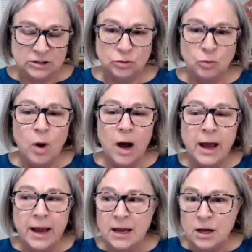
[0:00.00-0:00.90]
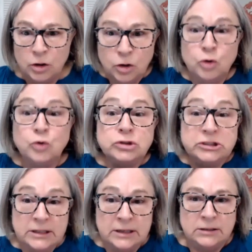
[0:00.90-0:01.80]
So why use
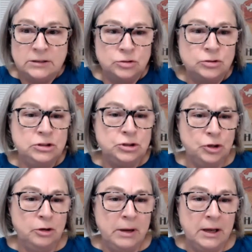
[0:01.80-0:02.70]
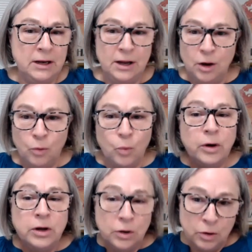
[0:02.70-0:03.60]
it to determine where
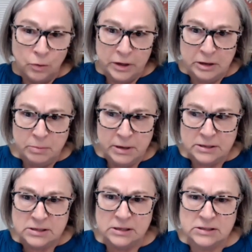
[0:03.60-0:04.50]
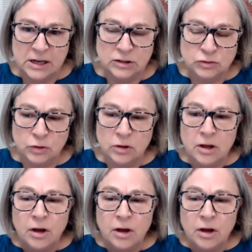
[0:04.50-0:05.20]
you're going to be successful?